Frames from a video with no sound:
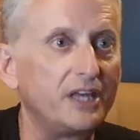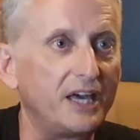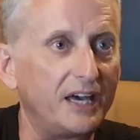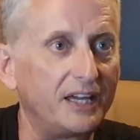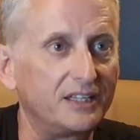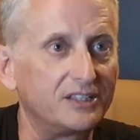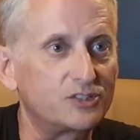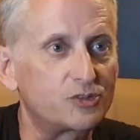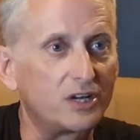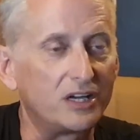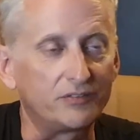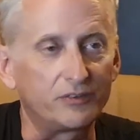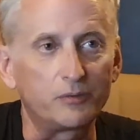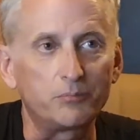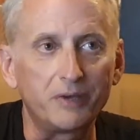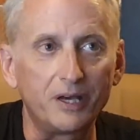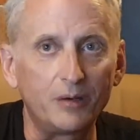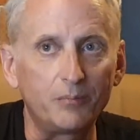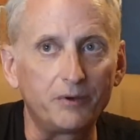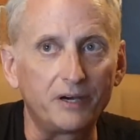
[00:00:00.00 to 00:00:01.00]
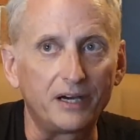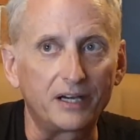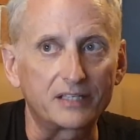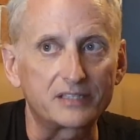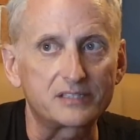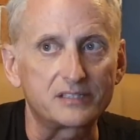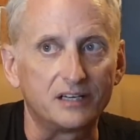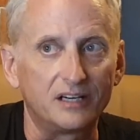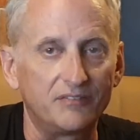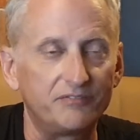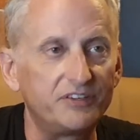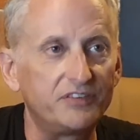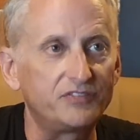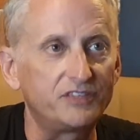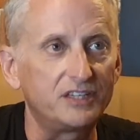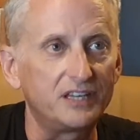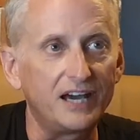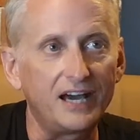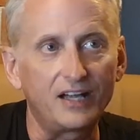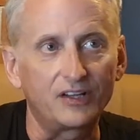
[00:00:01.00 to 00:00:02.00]
that traveling mailbox uh,
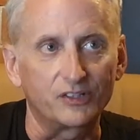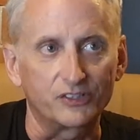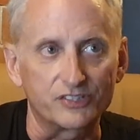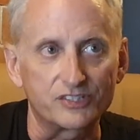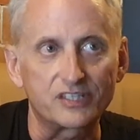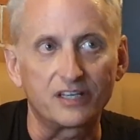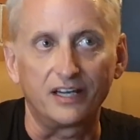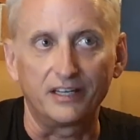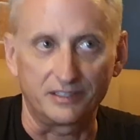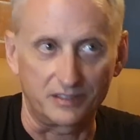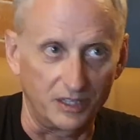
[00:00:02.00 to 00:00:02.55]
fifty dollars.